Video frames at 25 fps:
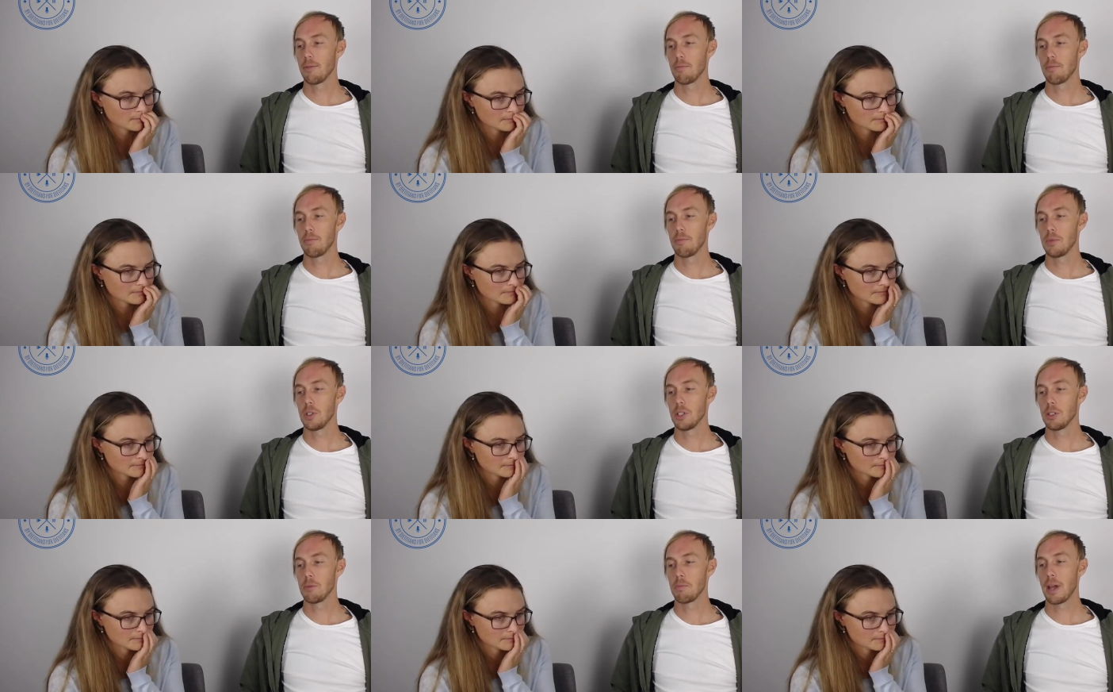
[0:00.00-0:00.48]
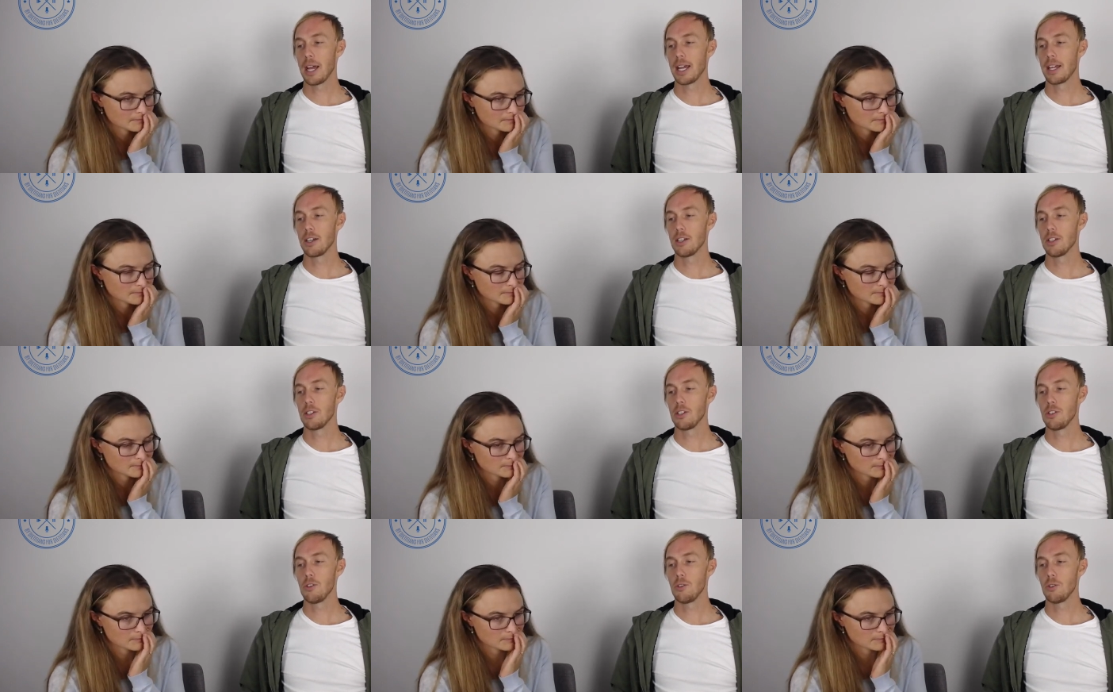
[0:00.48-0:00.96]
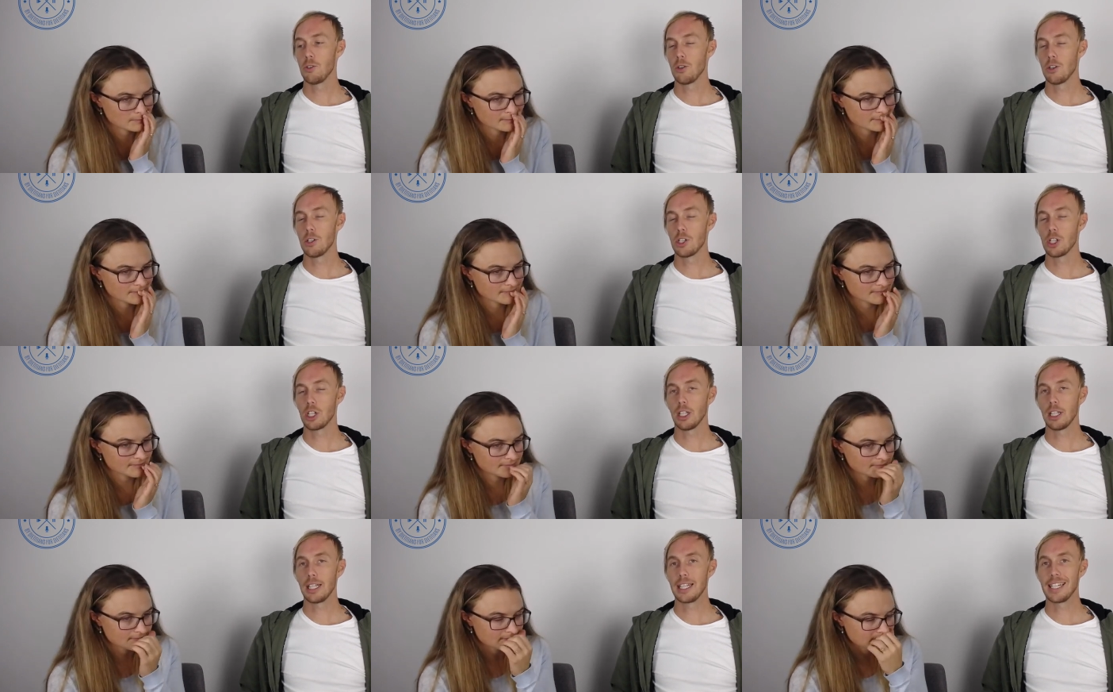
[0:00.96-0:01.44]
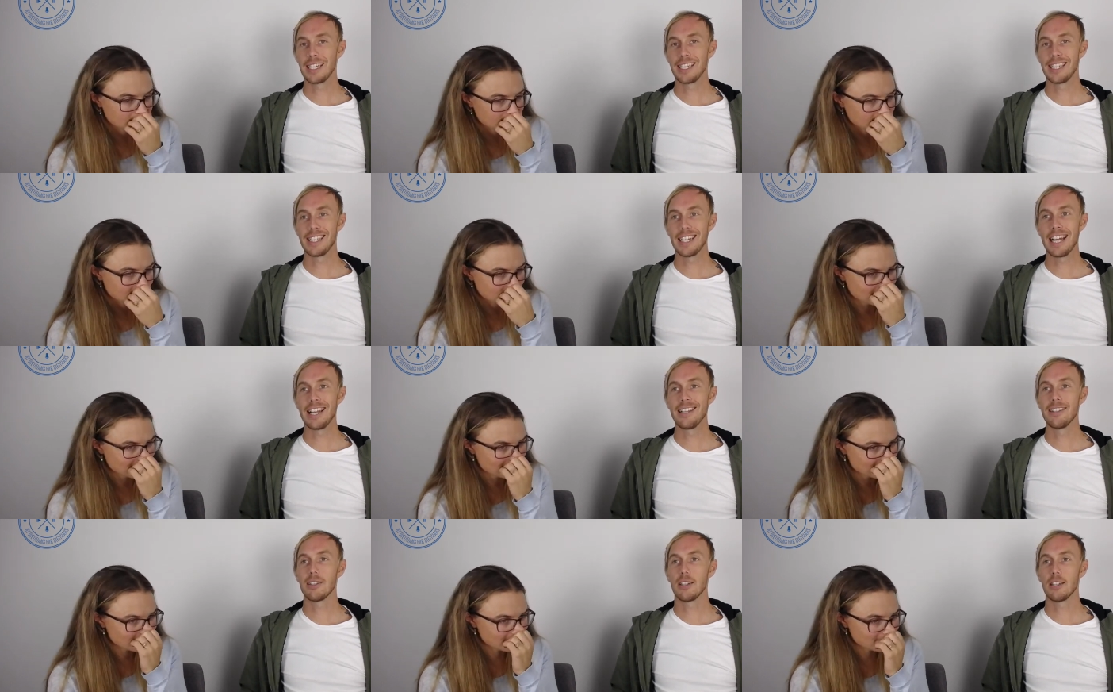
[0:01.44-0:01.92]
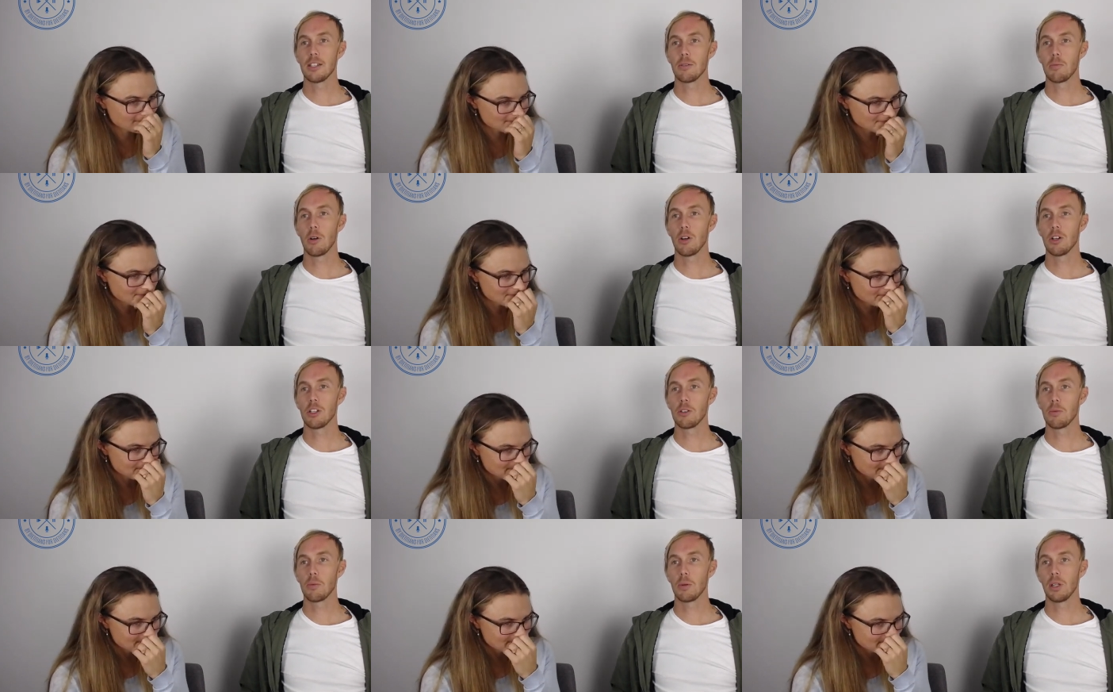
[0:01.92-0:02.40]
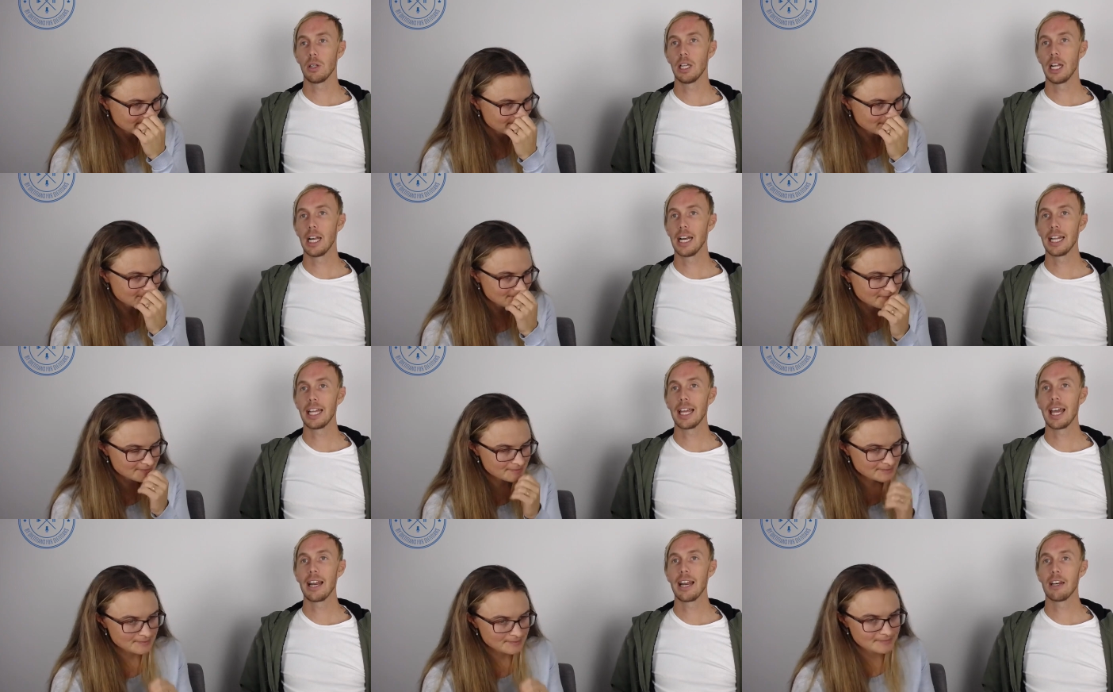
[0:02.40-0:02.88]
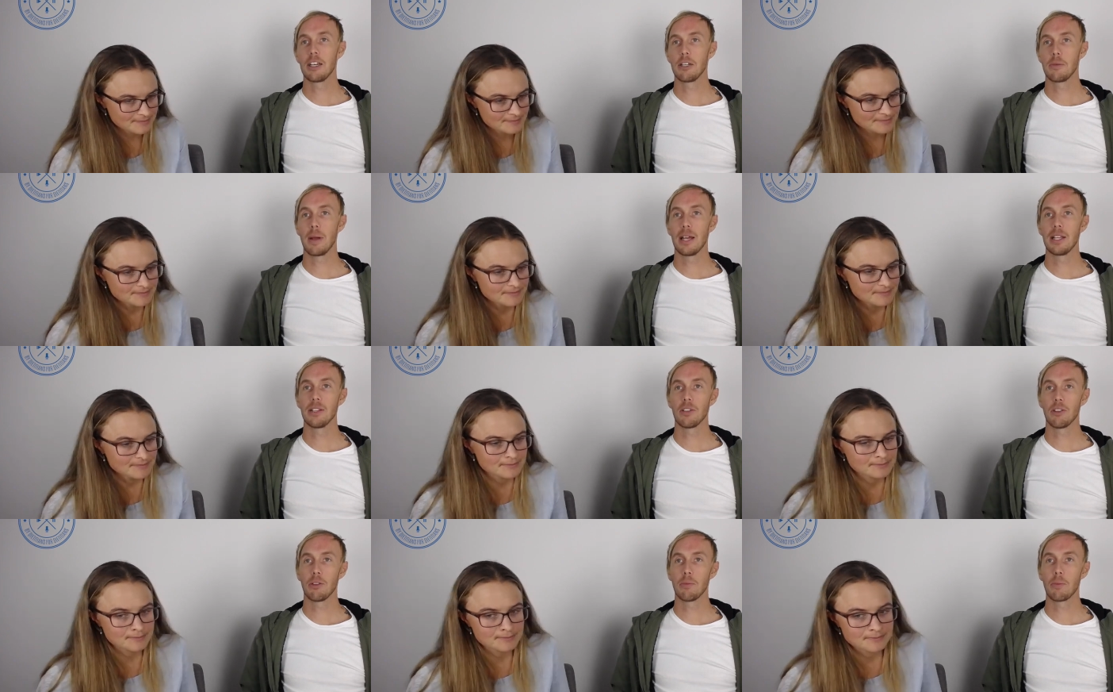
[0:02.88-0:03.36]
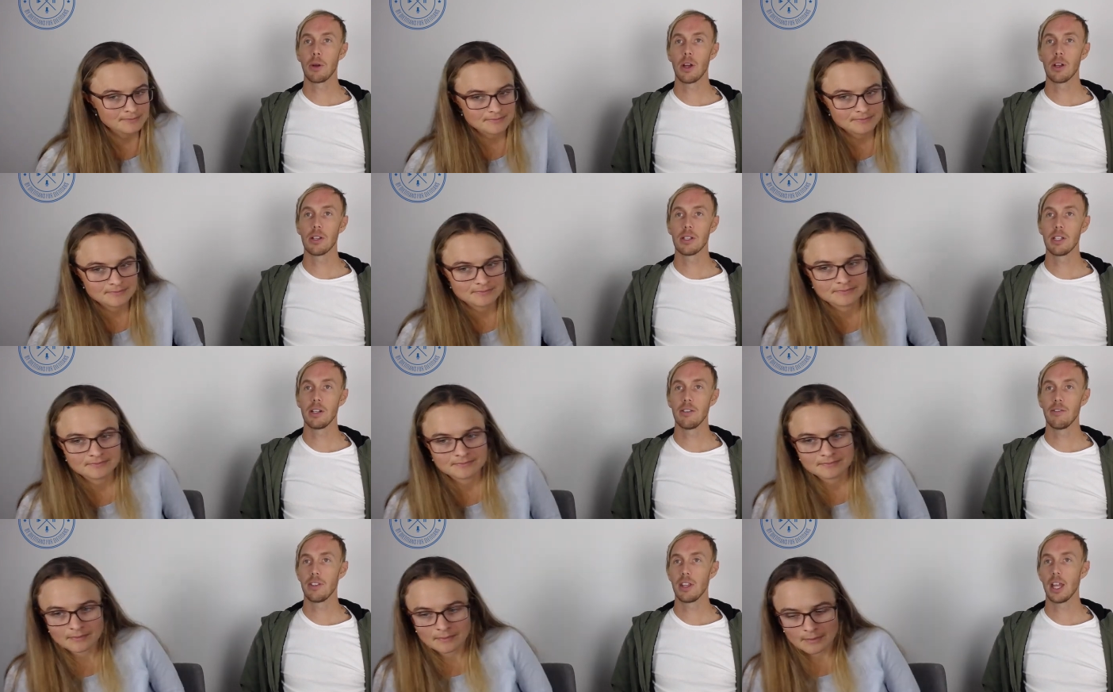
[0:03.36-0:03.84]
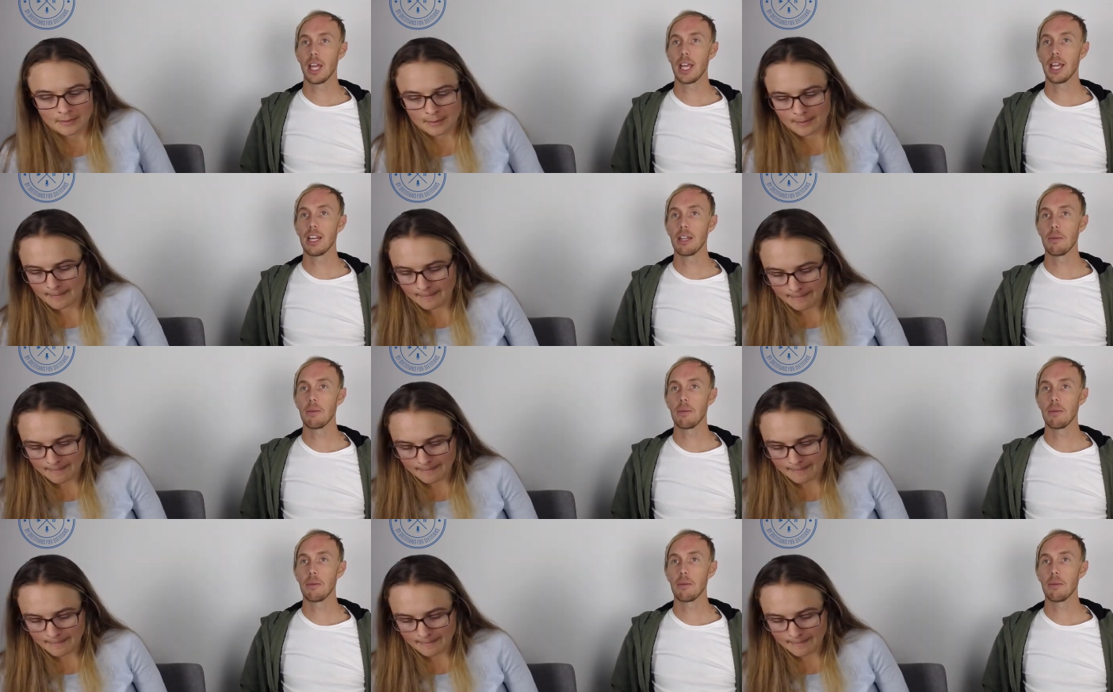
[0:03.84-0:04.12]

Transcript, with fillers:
Speaker 1: just make it as nutritionally dense as possible. And again, it depends on the person. If they're itty